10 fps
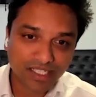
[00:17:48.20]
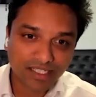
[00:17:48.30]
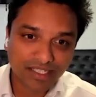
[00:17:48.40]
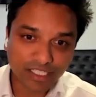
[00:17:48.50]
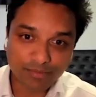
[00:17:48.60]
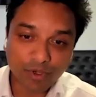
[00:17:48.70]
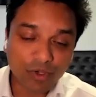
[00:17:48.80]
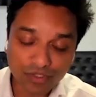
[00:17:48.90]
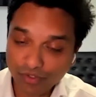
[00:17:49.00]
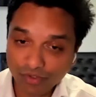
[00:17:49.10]

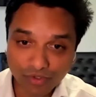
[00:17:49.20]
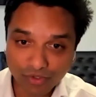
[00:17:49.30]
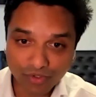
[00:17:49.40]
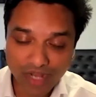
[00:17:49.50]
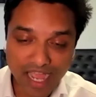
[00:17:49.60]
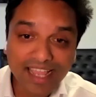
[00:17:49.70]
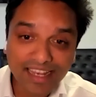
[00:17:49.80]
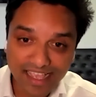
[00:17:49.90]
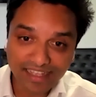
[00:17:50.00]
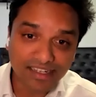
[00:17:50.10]
exposed or
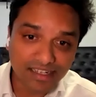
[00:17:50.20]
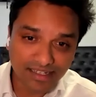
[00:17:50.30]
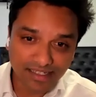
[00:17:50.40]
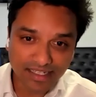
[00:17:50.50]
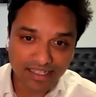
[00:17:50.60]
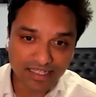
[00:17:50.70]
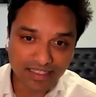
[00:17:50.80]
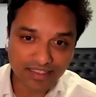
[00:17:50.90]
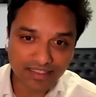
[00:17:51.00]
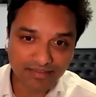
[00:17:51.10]
highlighted
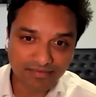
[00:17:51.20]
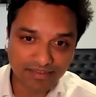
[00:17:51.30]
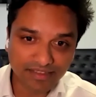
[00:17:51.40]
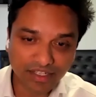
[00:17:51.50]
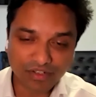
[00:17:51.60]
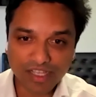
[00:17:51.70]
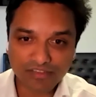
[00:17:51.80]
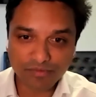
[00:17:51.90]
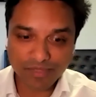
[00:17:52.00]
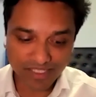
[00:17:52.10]
is,
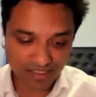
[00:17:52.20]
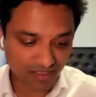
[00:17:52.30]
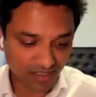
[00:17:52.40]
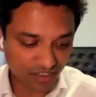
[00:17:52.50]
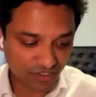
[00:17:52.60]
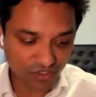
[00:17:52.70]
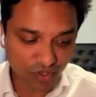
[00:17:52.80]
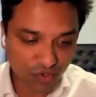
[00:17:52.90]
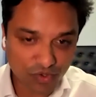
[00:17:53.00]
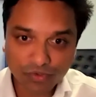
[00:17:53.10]
governments are
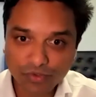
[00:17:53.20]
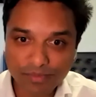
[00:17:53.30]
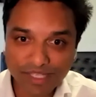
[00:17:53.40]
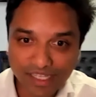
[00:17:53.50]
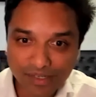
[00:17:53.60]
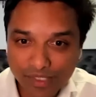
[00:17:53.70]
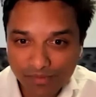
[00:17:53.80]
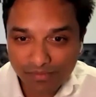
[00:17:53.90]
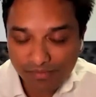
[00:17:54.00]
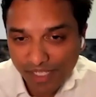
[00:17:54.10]
slow to begin
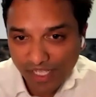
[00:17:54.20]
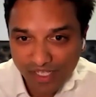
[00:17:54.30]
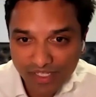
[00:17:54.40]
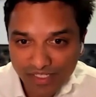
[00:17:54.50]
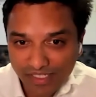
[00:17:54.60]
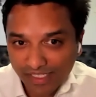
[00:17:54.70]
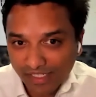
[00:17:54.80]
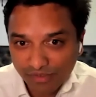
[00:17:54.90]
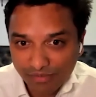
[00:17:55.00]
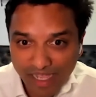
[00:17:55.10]
with because,
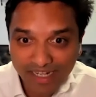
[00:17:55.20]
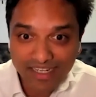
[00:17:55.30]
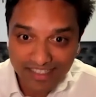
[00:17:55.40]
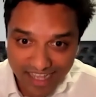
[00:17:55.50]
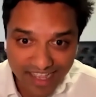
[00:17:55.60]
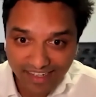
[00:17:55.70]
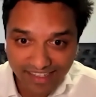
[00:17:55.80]
by design.